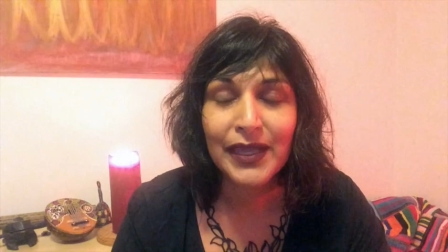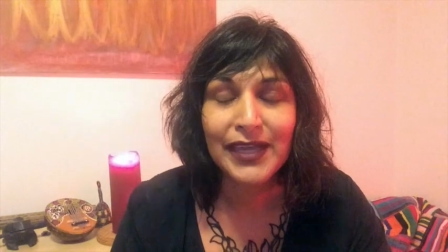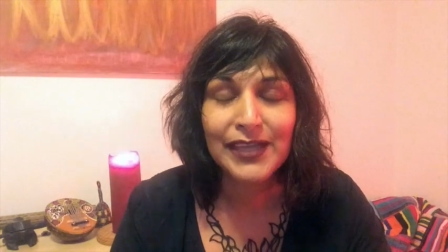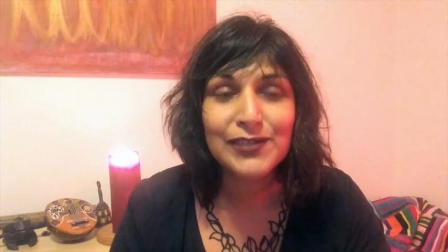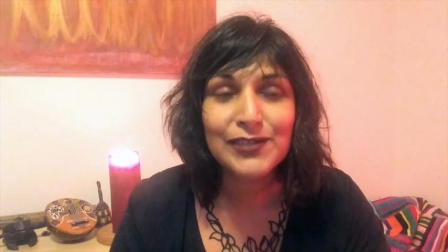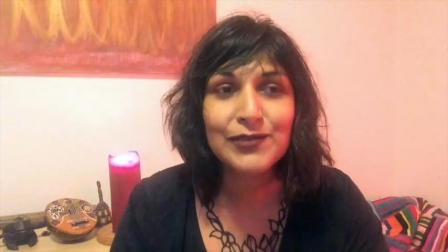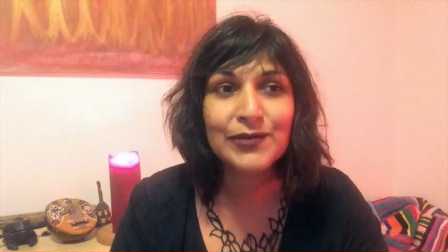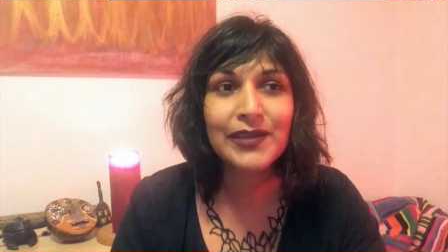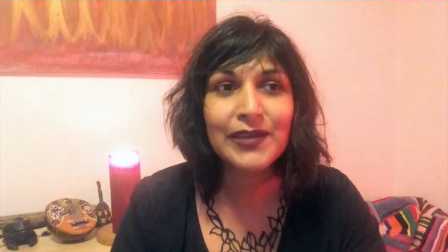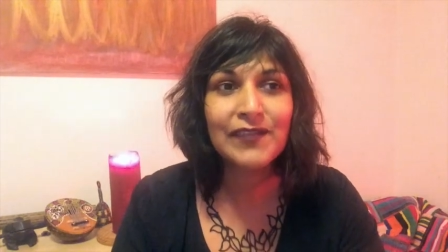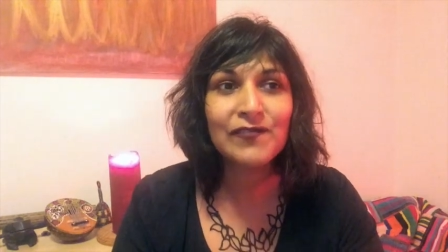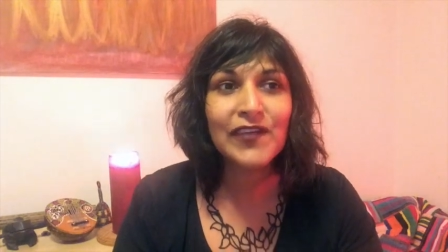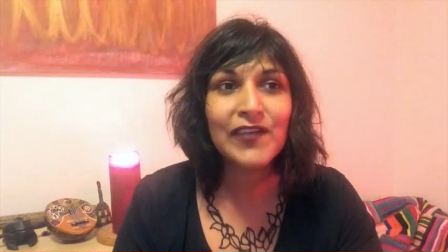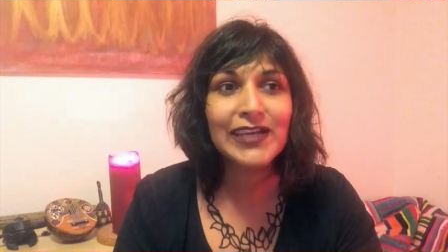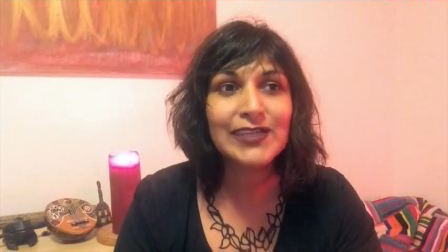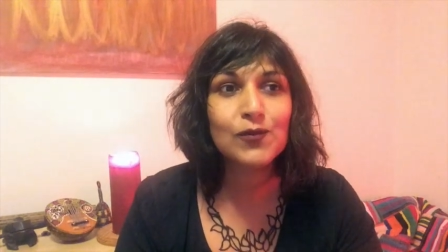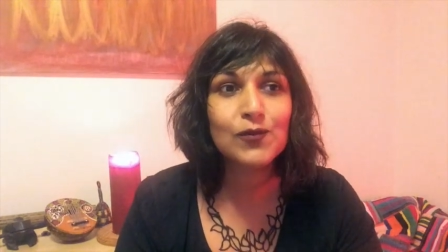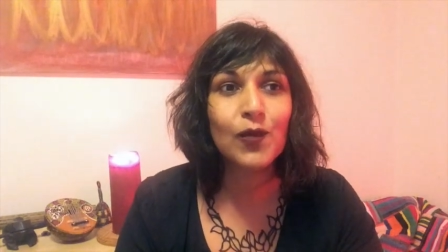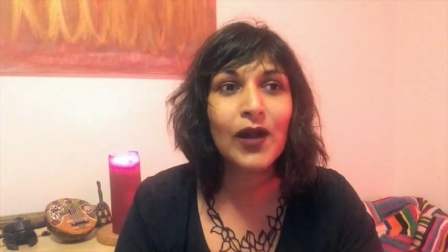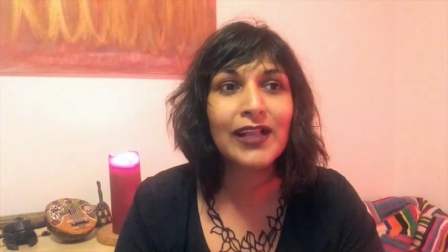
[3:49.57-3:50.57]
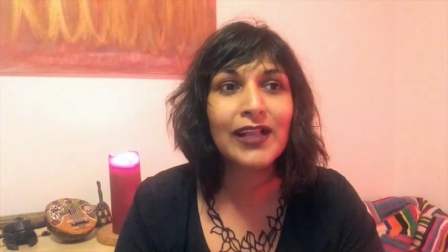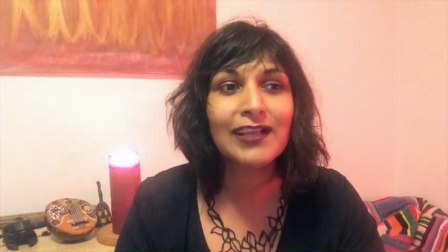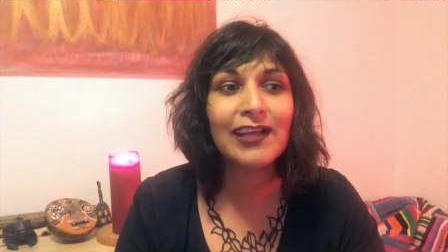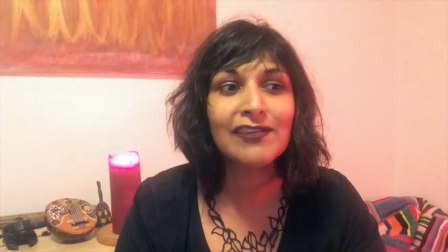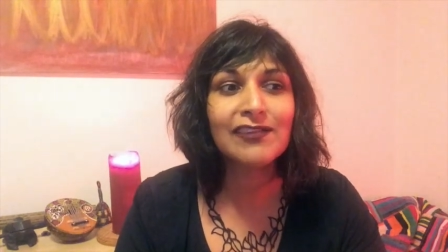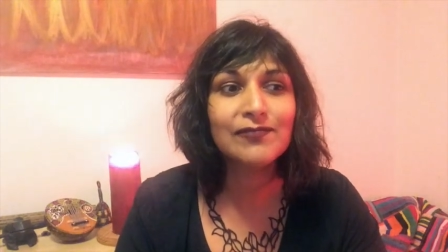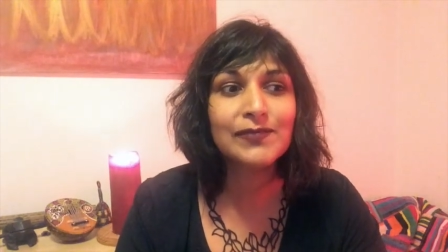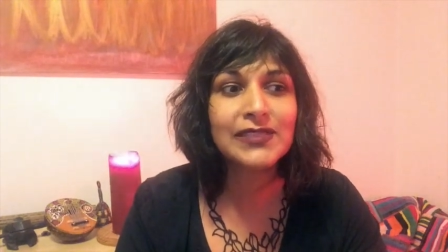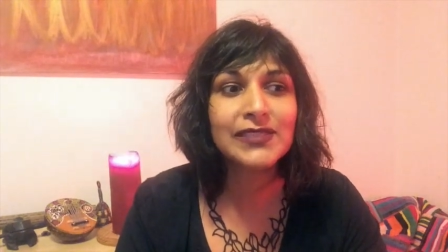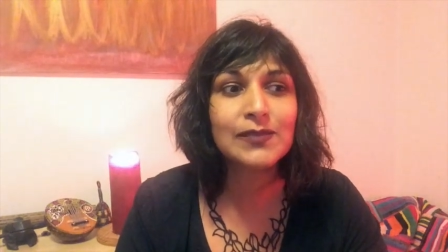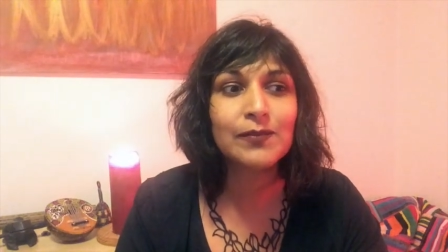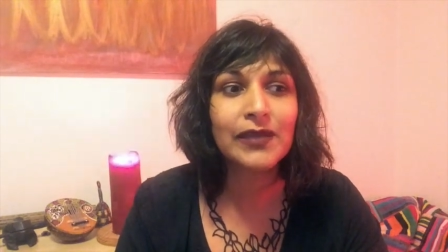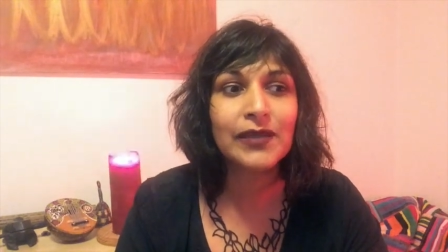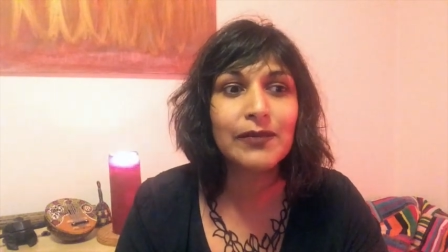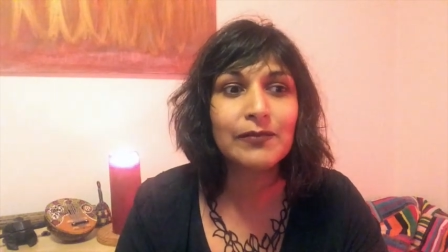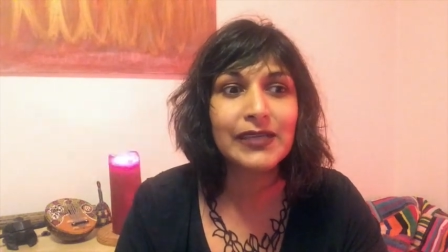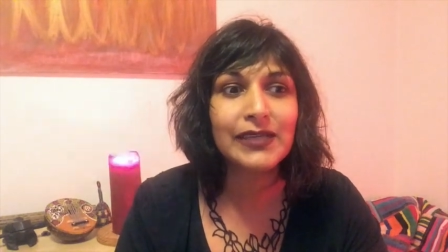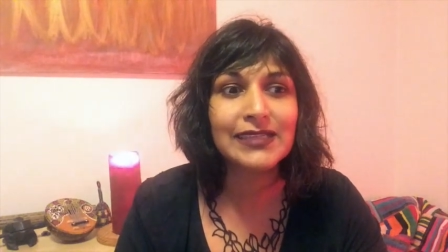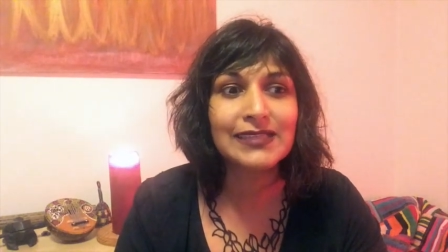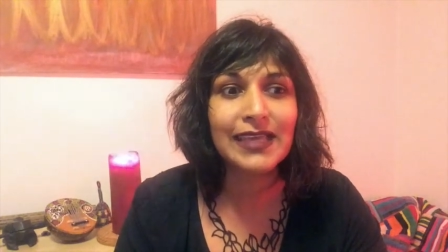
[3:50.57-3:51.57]
So, in fact, while governments may
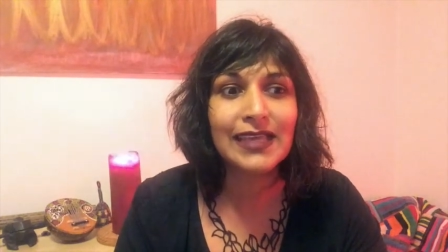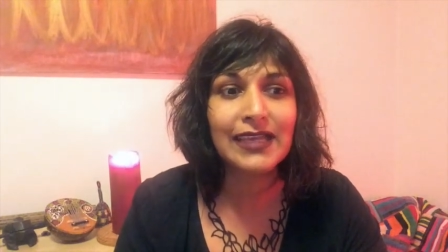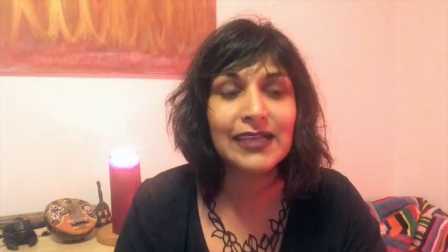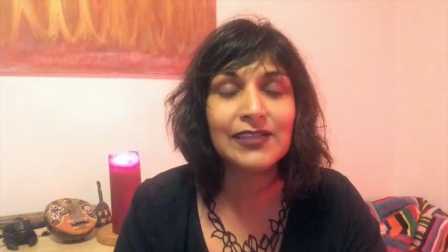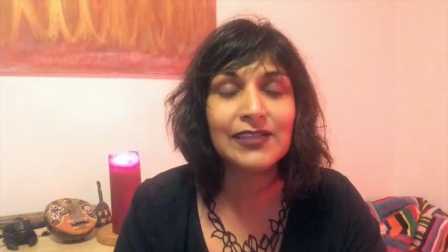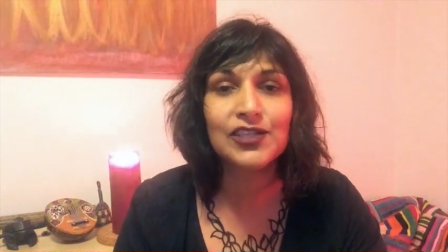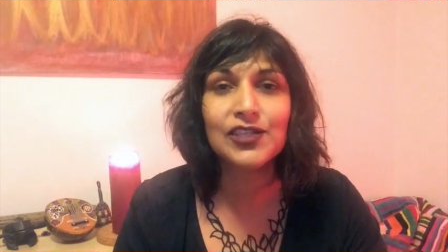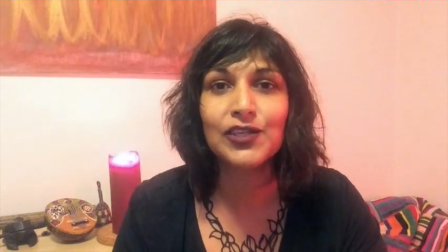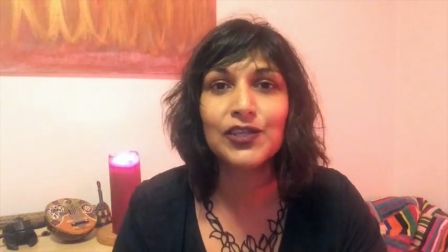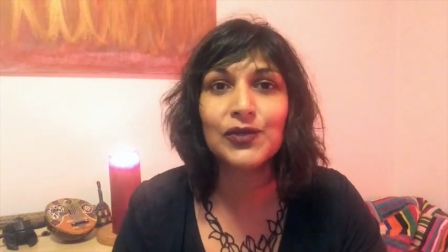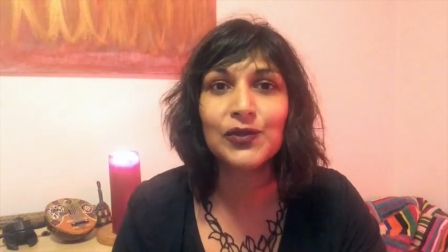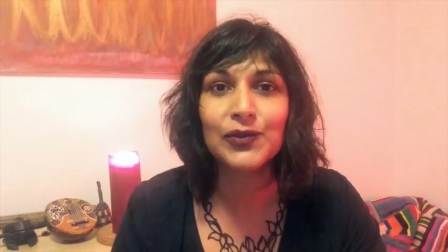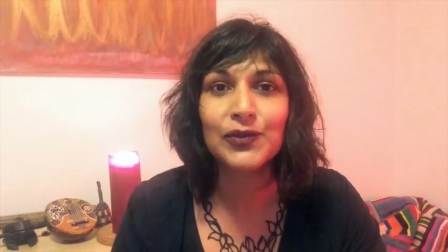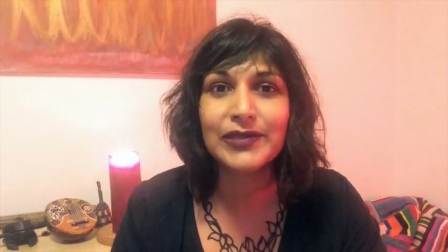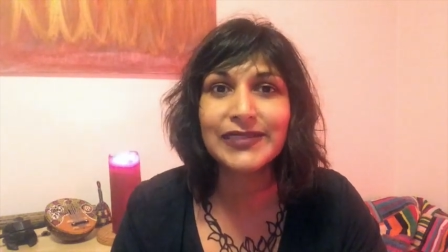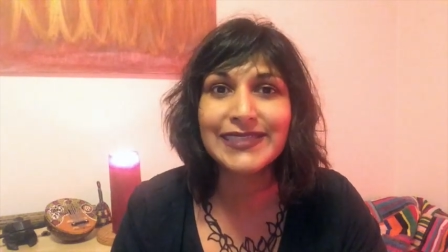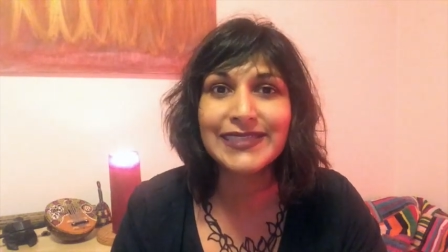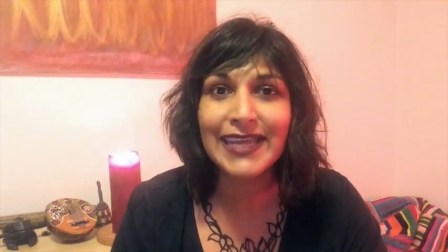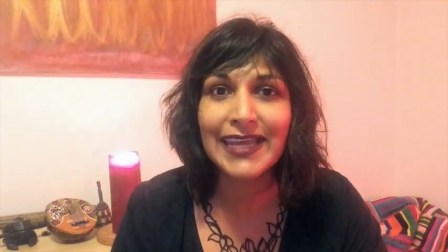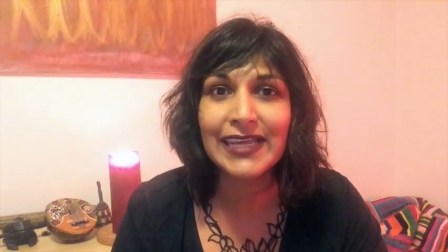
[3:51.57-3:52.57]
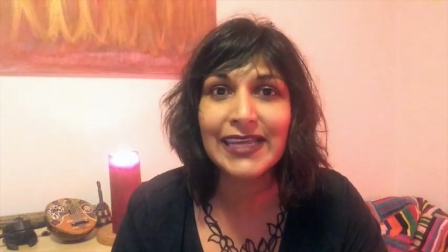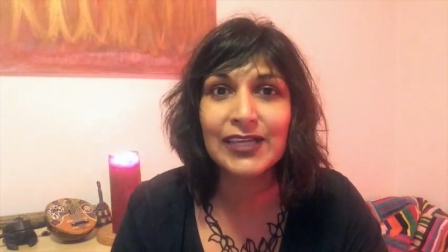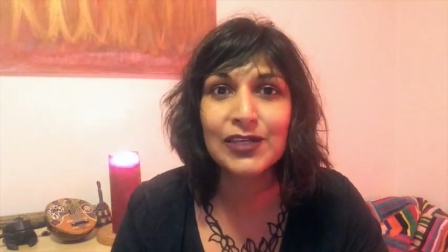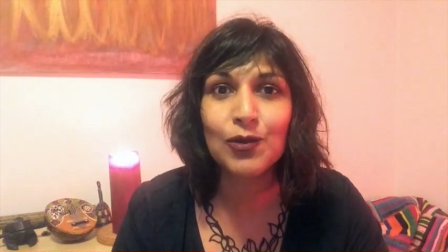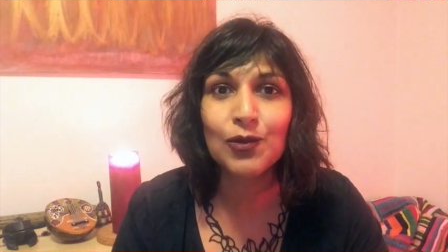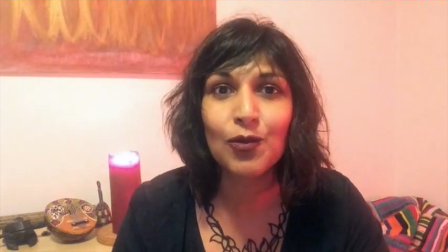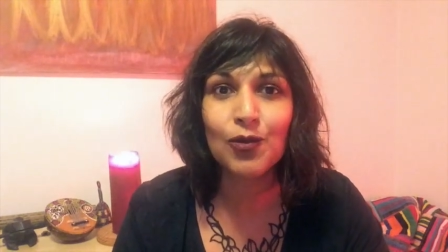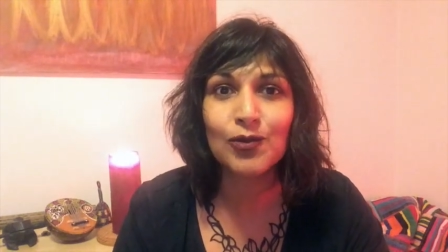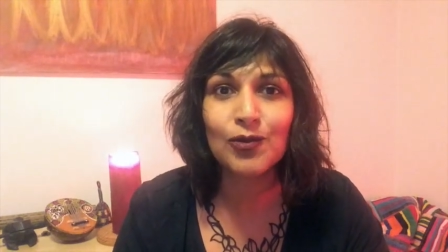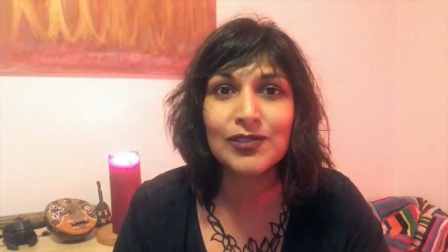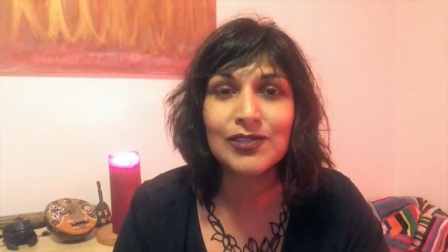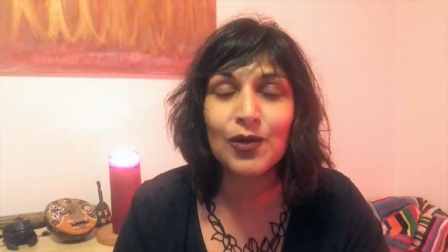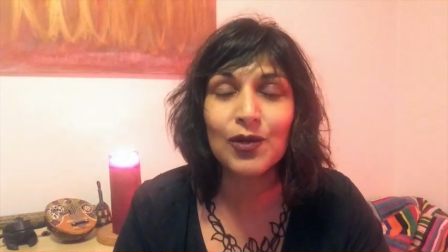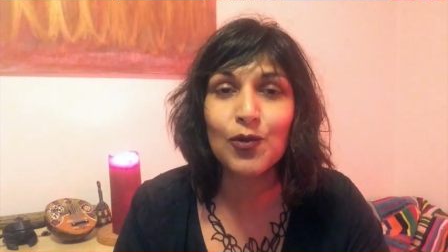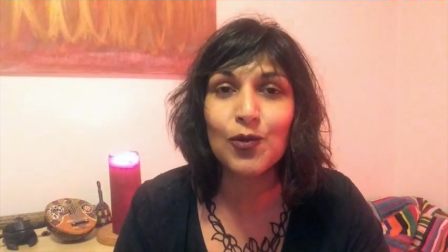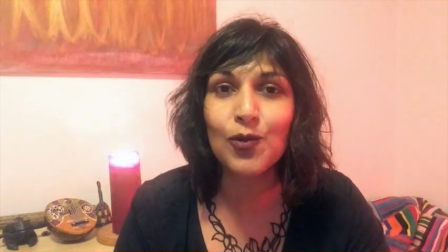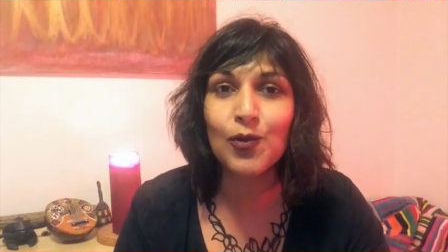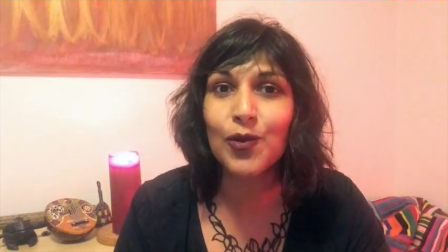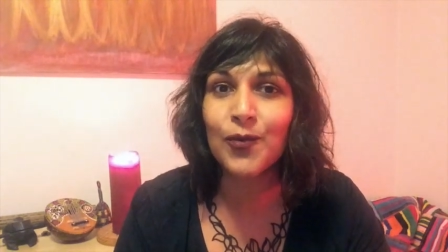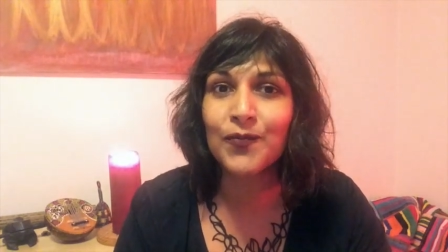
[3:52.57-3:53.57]
be saying to you, stay indoors
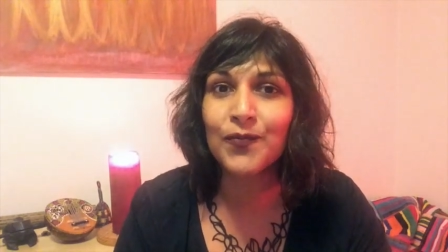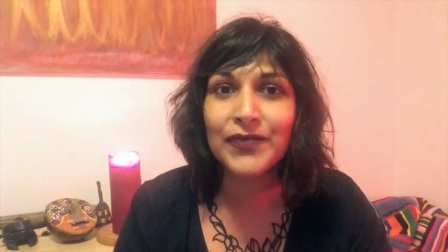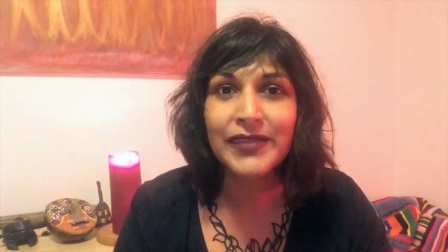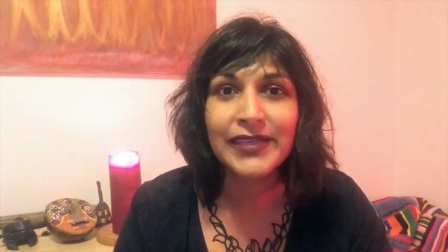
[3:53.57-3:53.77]
or